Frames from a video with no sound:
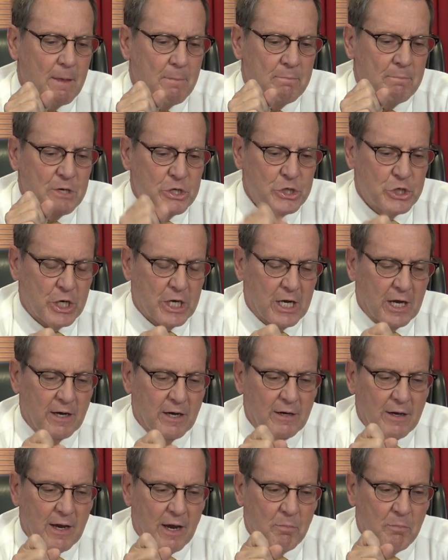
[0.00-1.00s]

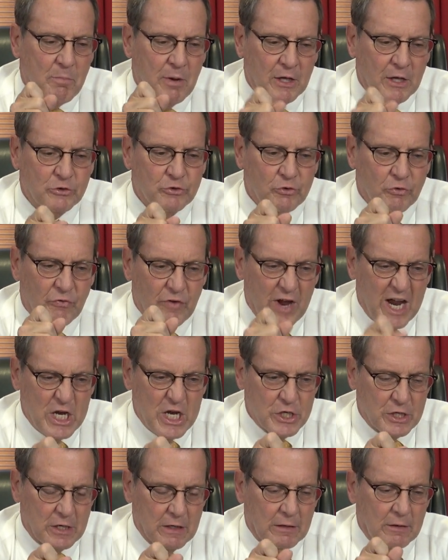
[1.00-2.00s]
Michigan and
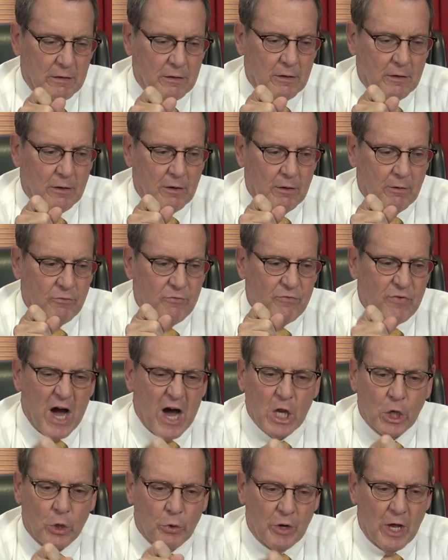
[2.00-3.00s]
Pennsylvania
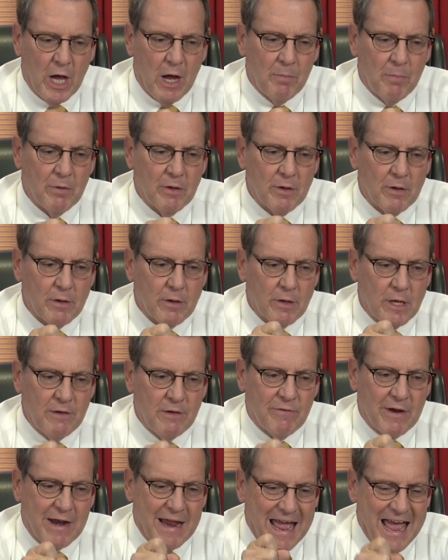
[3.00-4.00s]
followed up
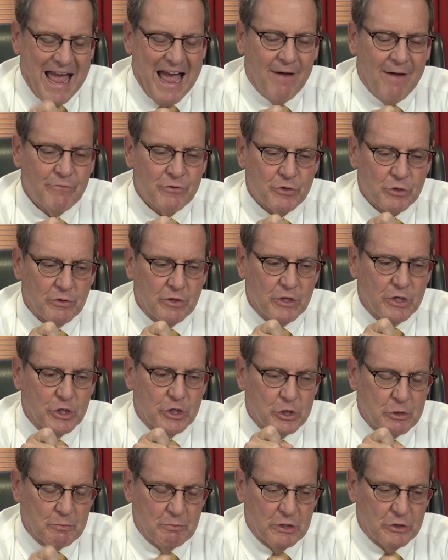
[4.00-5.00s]
even after the
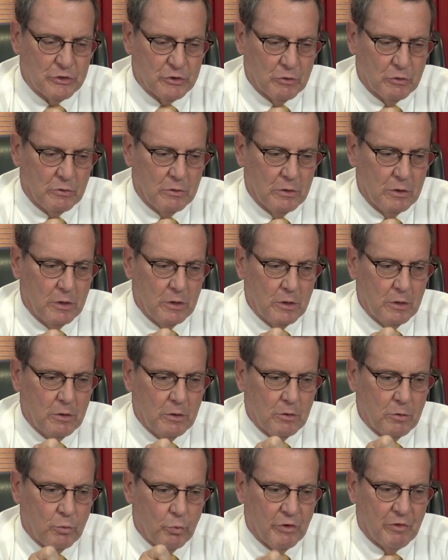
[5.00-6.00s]
dismissal
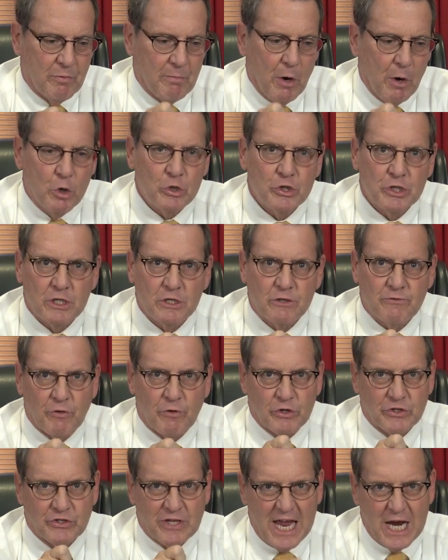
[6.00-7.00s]
with motions
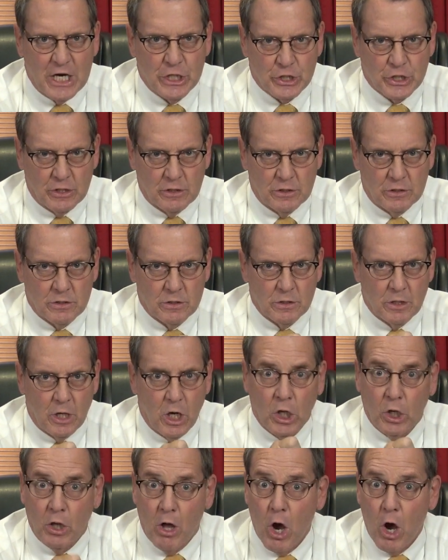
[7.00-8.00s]
for sanctions,
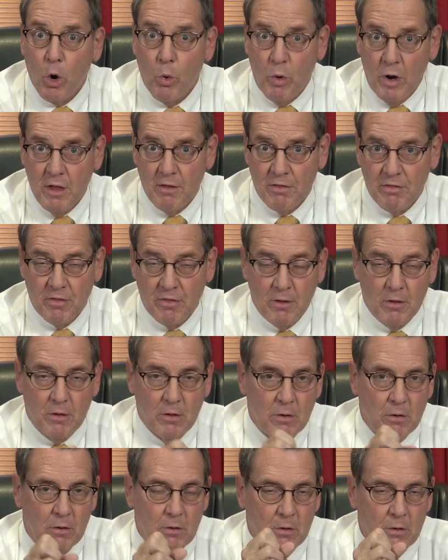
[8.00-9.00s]
along with
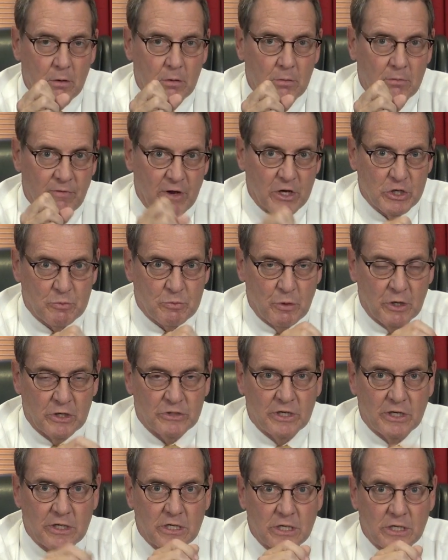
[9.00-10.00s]
Facebook,
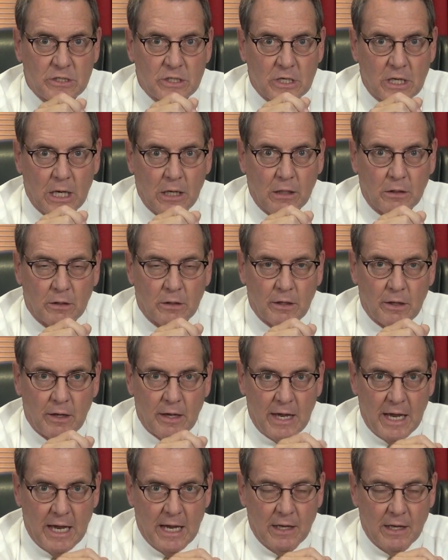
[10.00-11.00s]
CTCL,
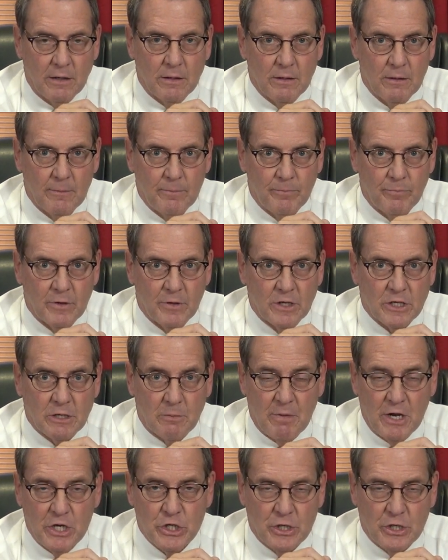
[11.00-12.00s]
and
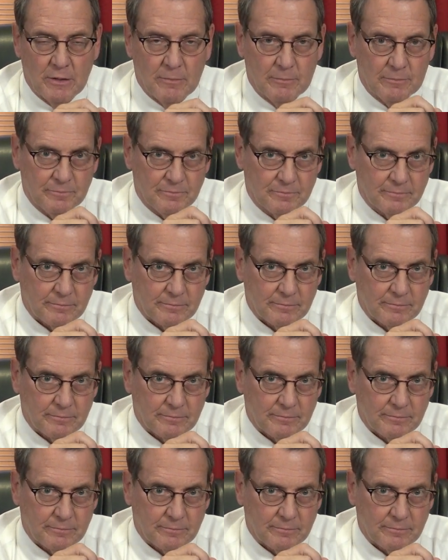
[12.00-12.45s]
Dominion,